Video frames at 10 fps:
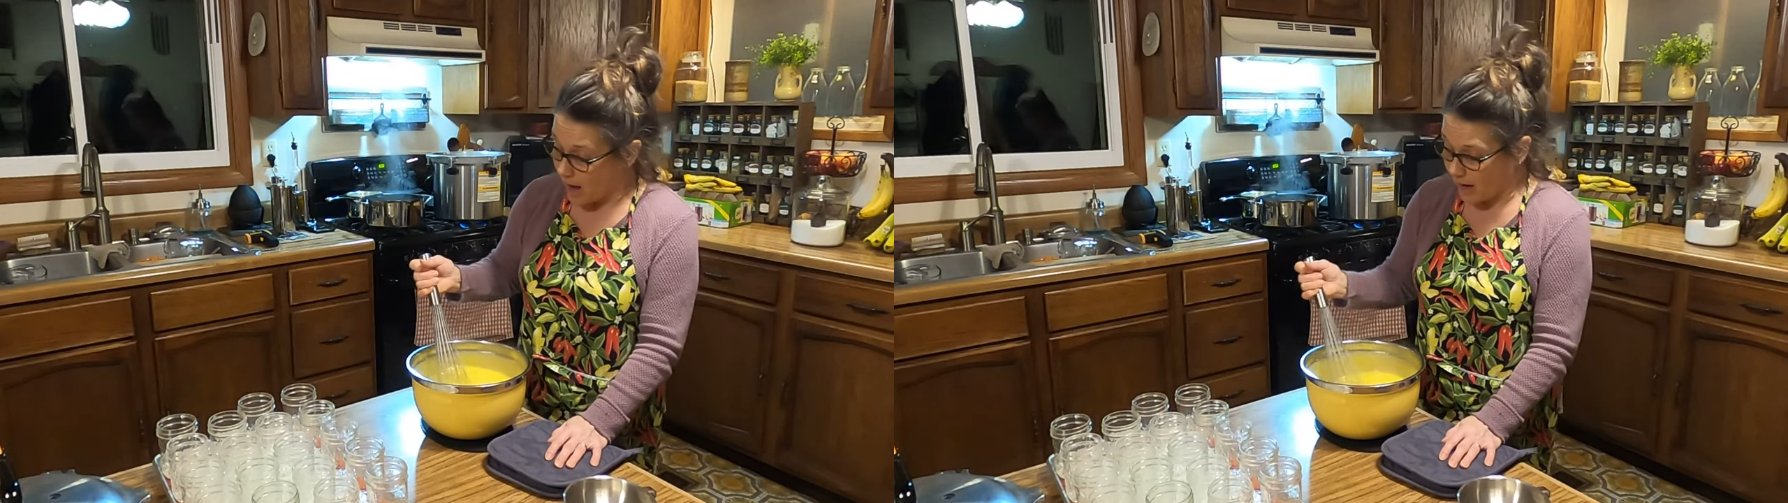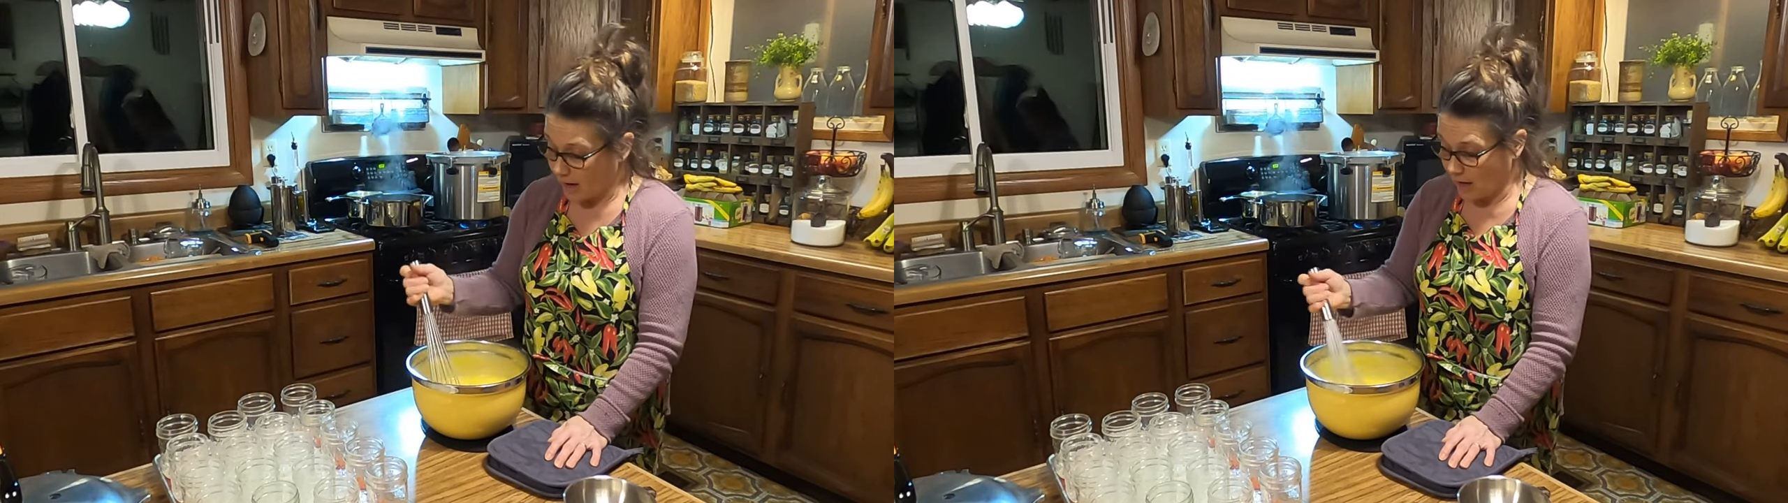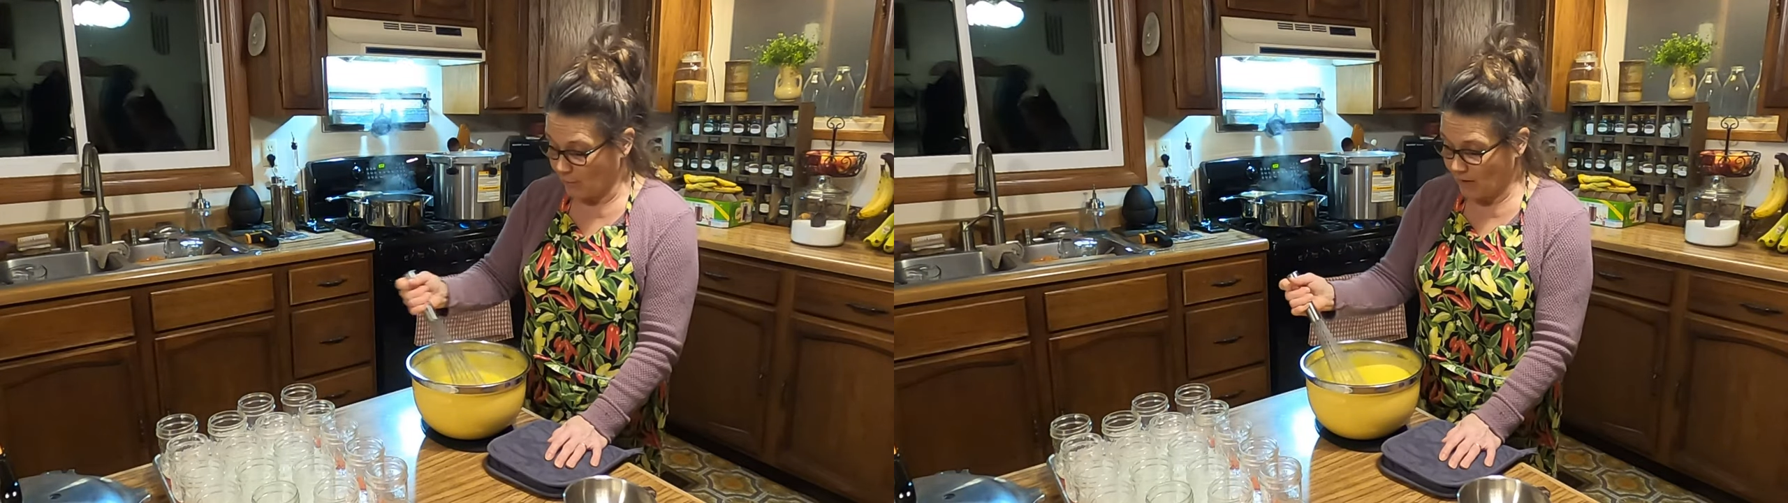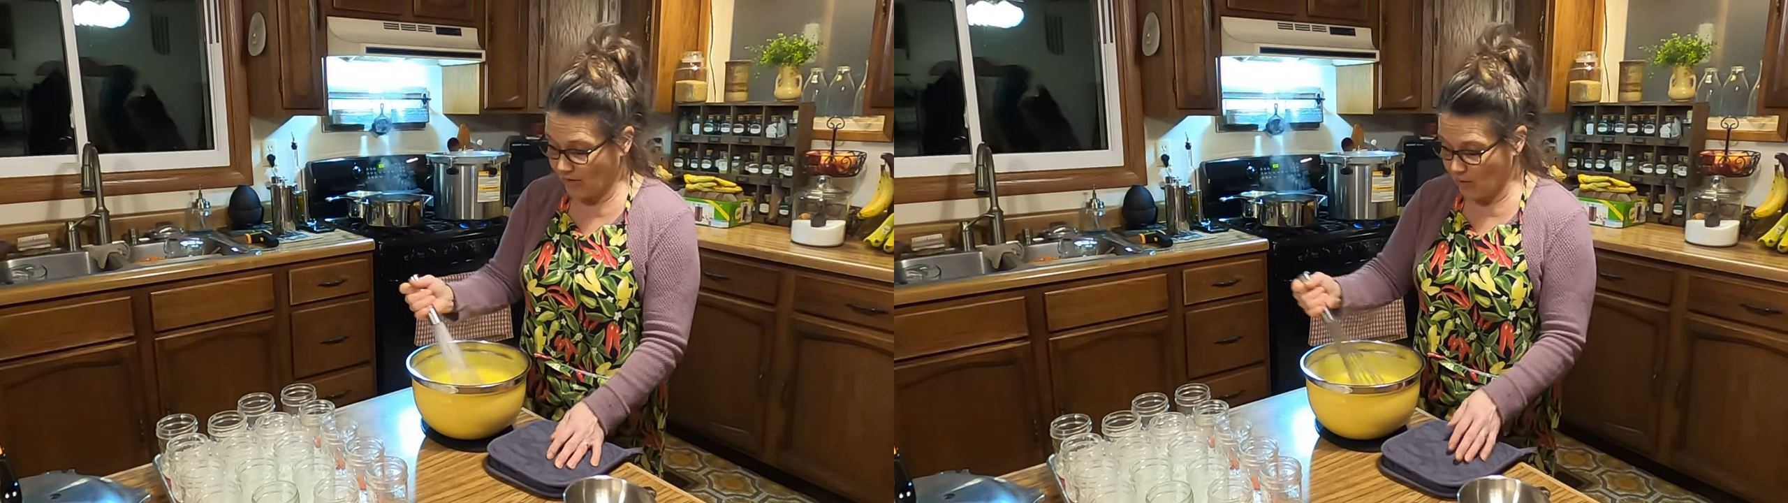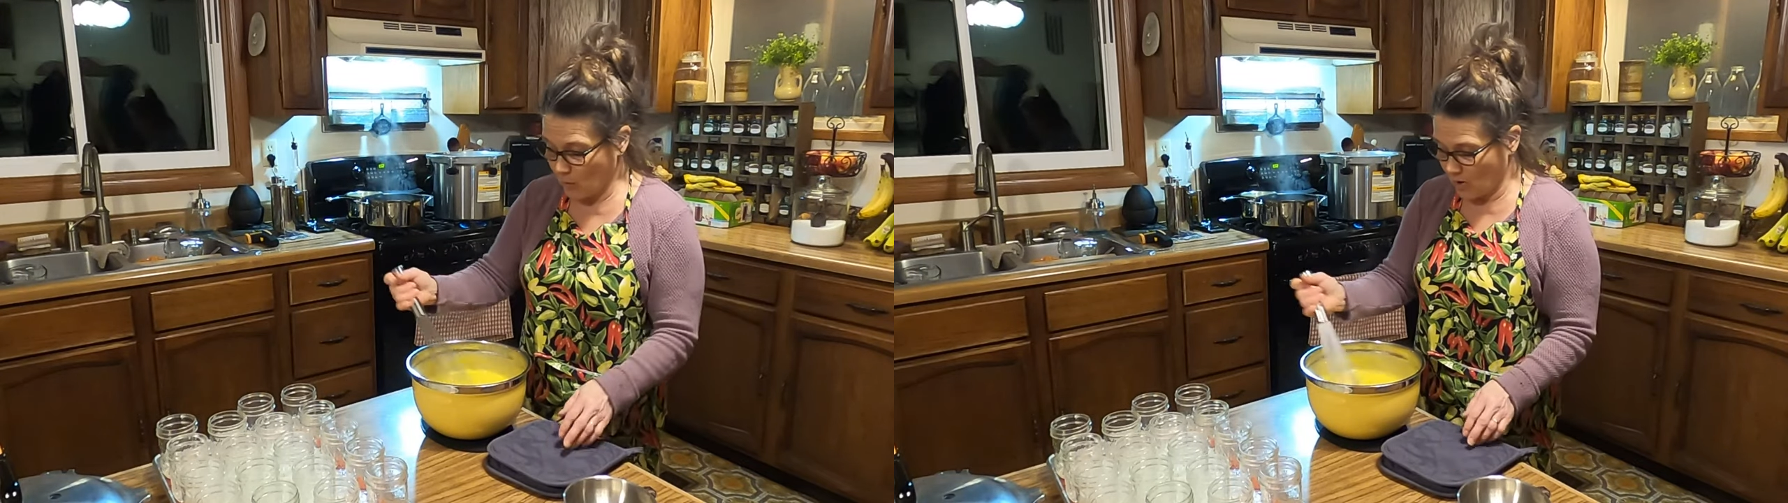Um,
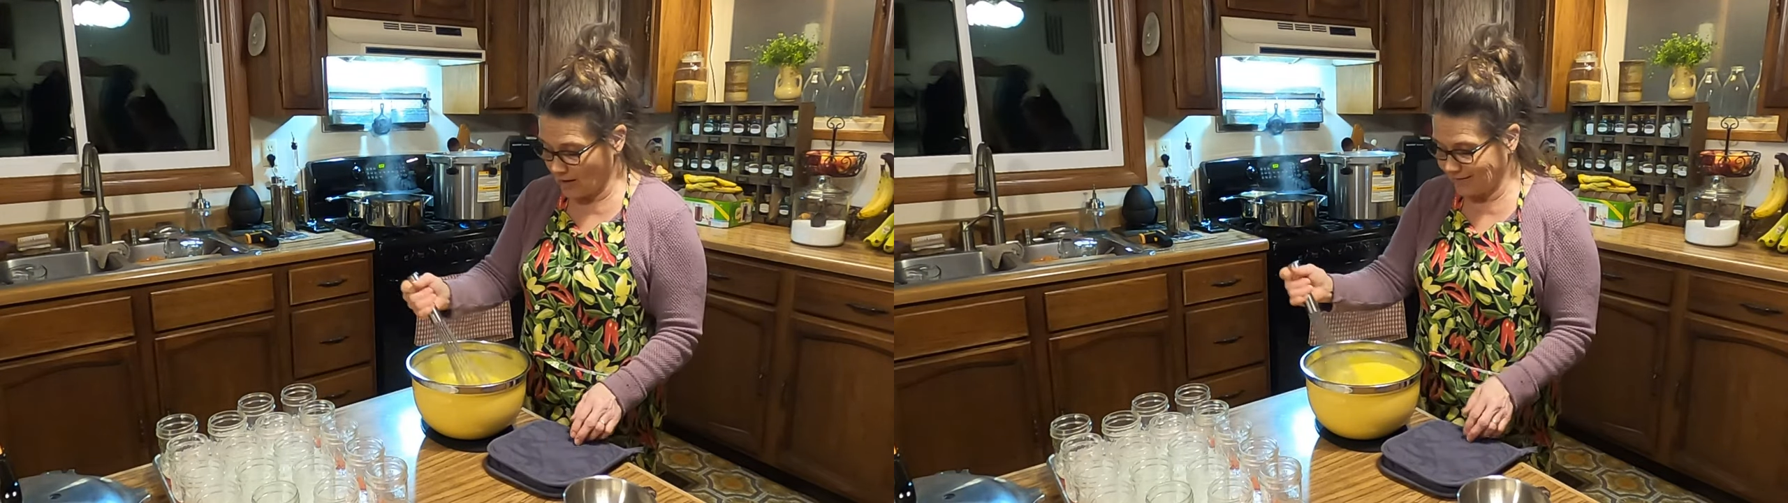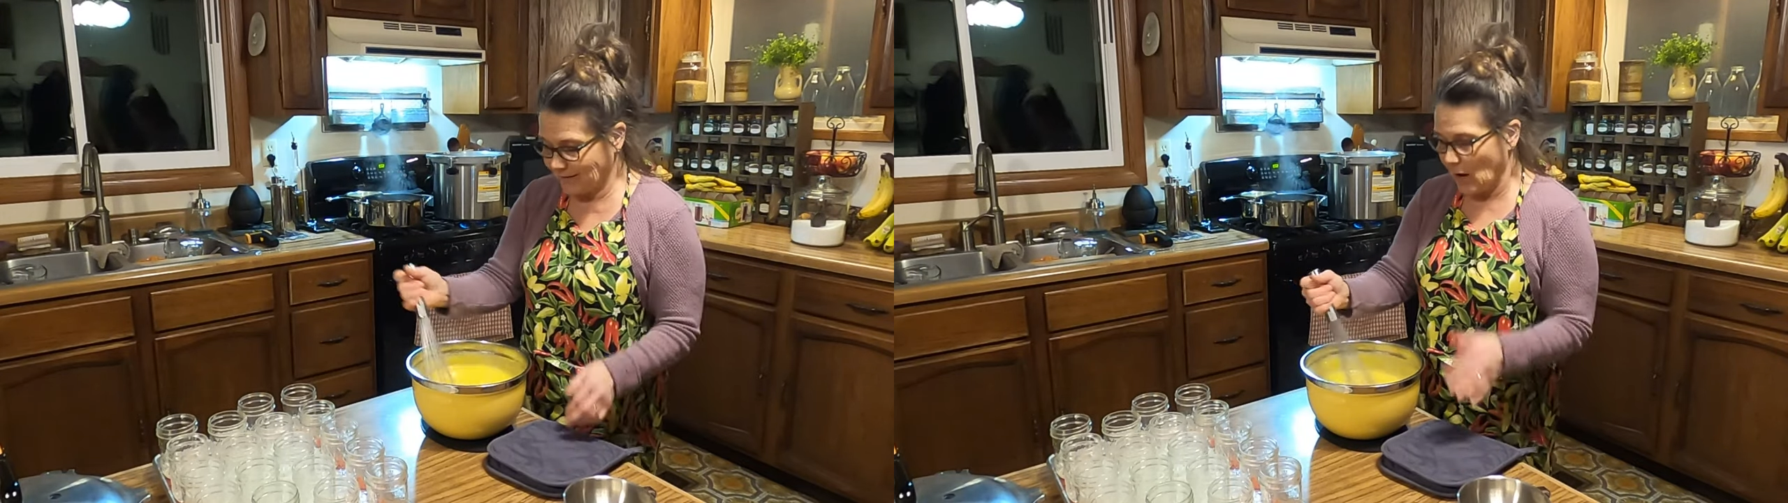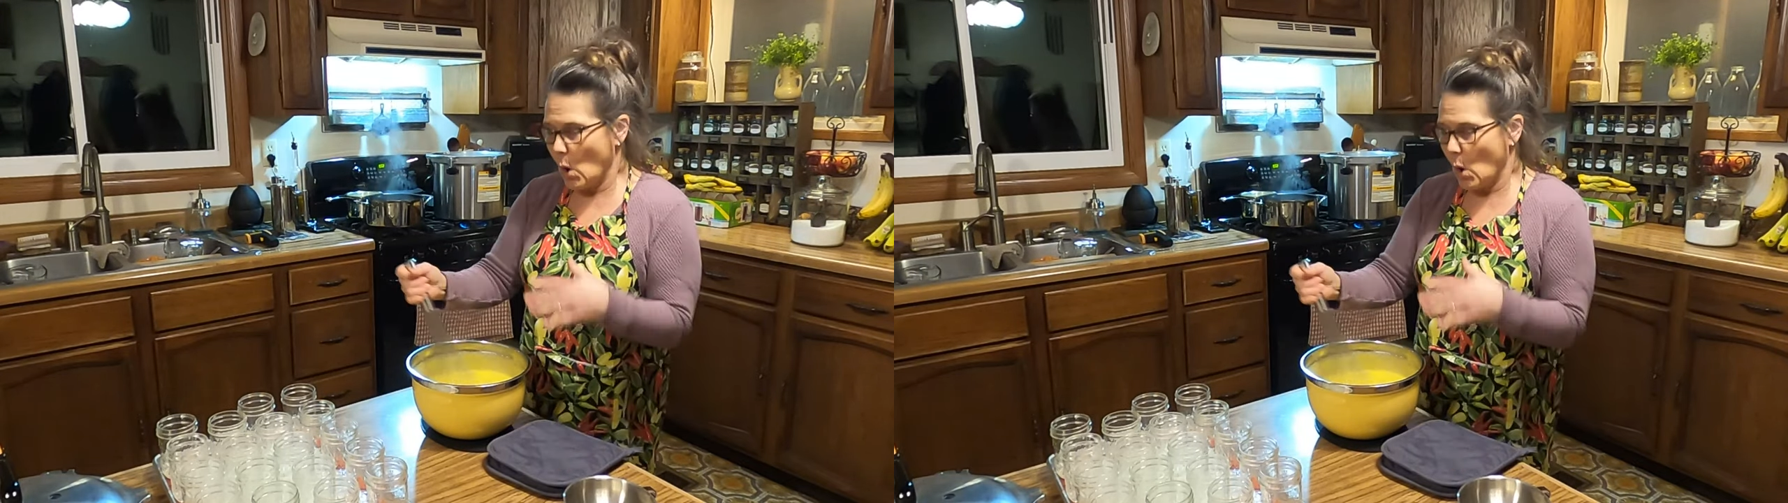otherwise,